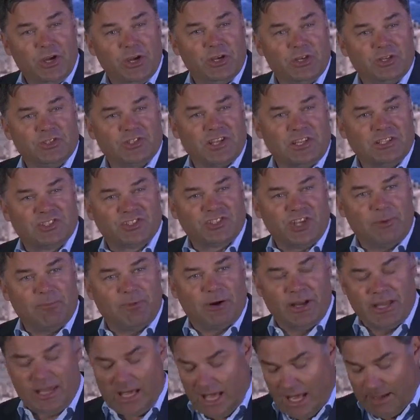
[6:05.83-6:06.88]
So in
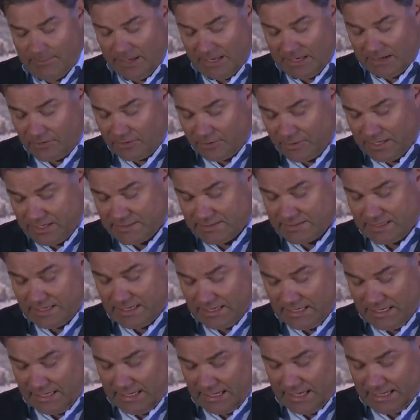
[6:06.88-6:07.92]
summary, I'm
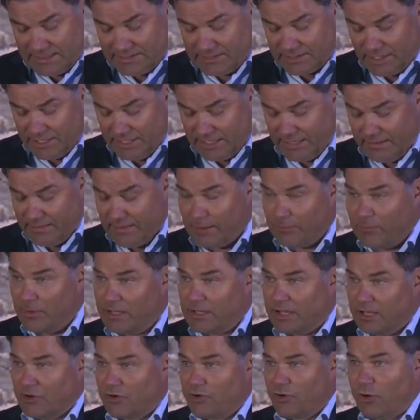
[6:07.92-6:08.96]
increasingly excited that we
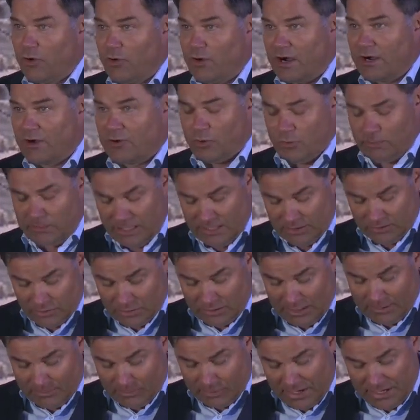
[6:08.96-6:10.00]
can grow our
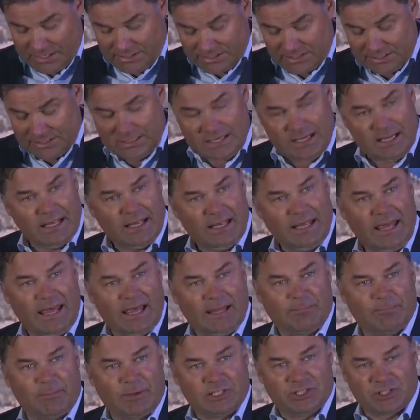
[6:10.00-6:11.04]
collaboration,
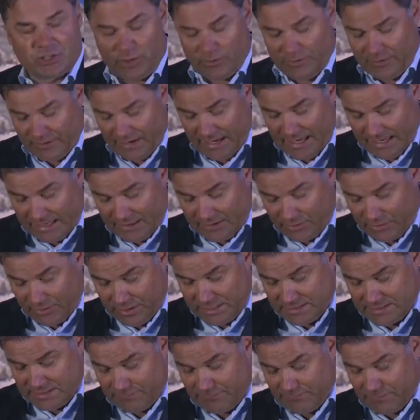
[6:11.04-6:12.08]
help each other
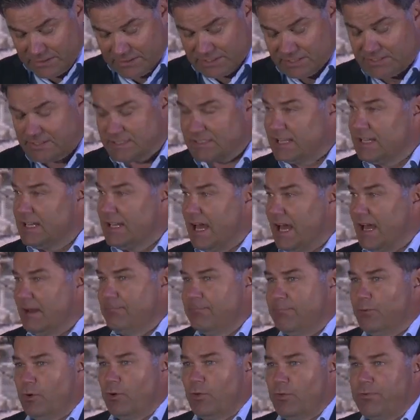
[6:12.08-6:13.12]
increase efficiency,
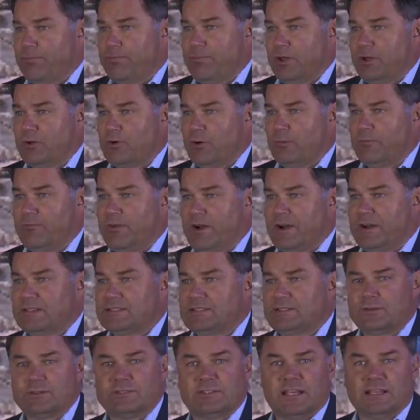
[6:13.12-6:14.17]
and both become very
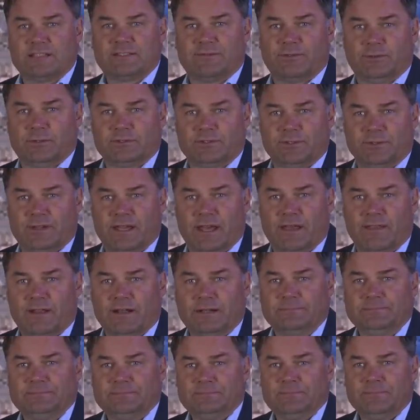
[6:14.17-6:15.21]
successful together.